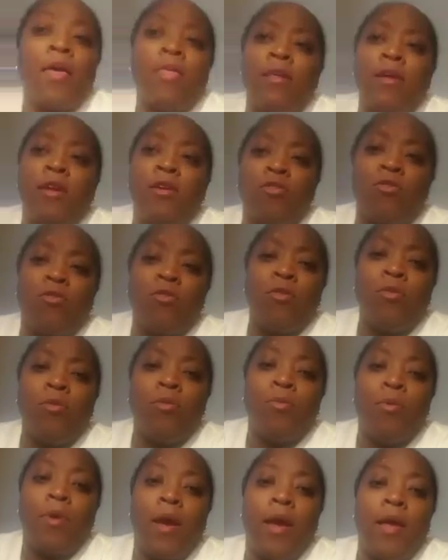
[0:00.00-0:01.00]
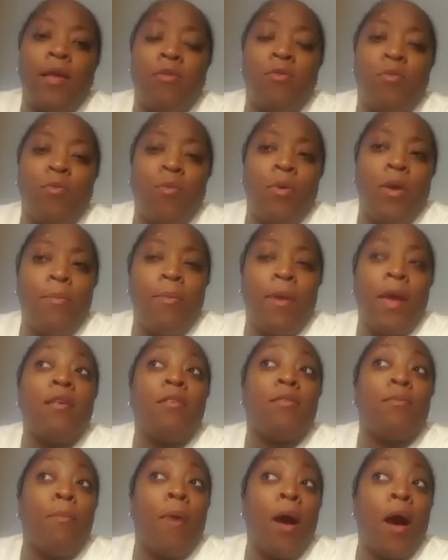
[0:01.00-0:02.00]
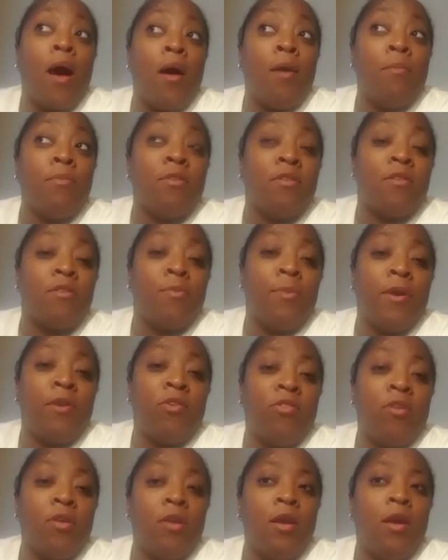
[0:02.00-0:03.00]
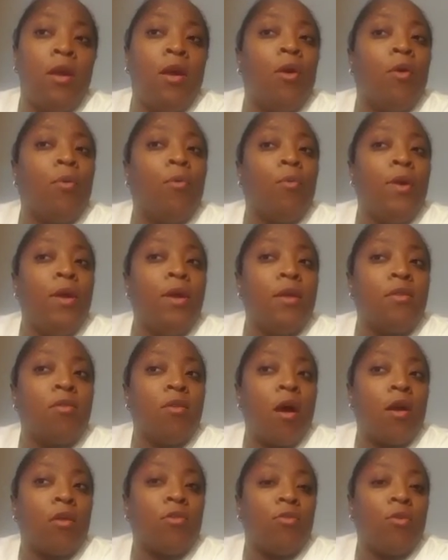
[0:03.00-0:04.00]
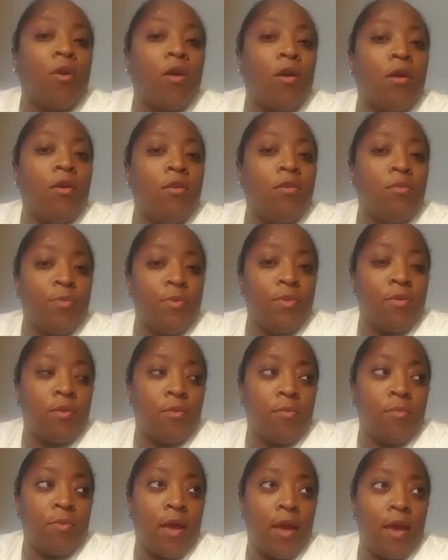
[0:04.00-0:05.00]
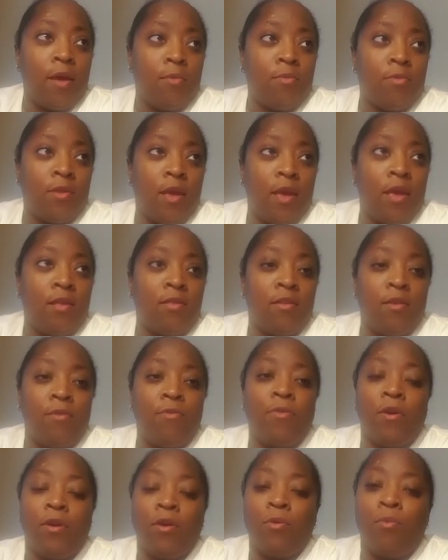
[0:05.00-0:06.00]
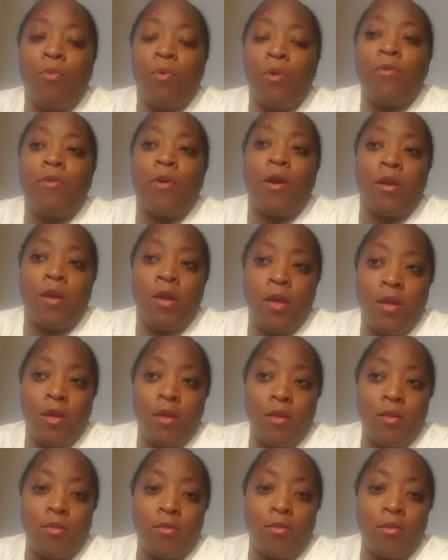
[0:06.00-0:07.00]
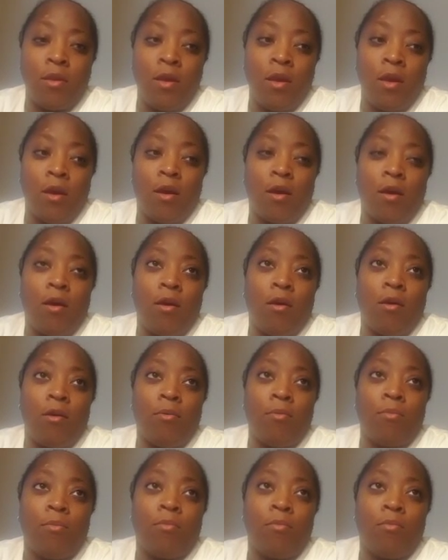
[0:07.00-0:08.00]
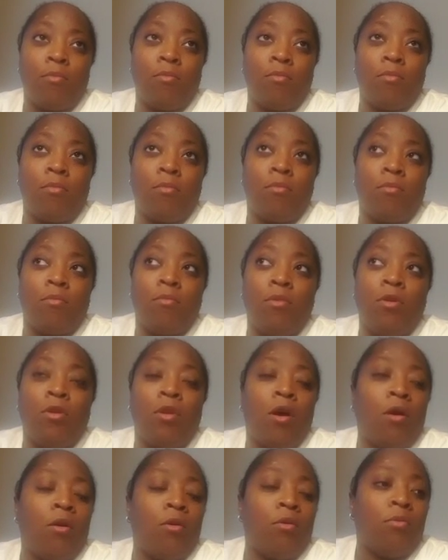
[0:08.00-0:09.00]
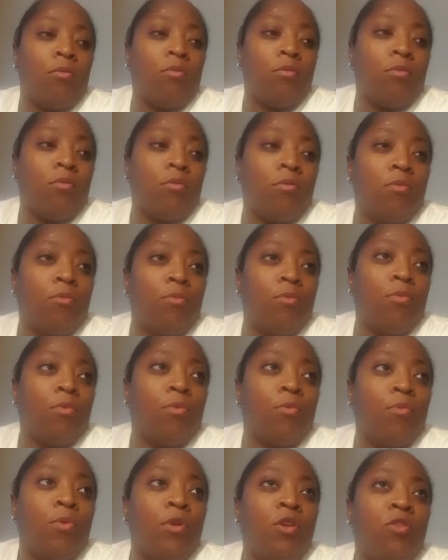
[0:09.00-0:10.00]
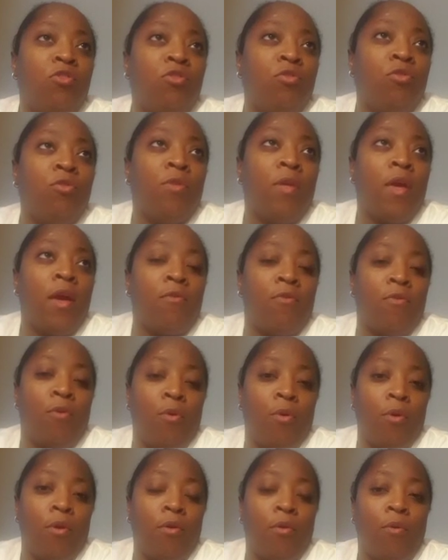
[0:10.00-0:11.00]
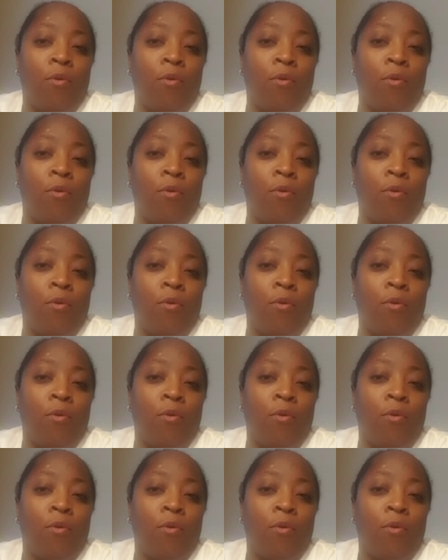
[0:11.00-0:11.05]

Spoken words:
I think too, as moms especially, we can talk to our husbands sometimes as if they're one of our kids. You know, what did you do that for?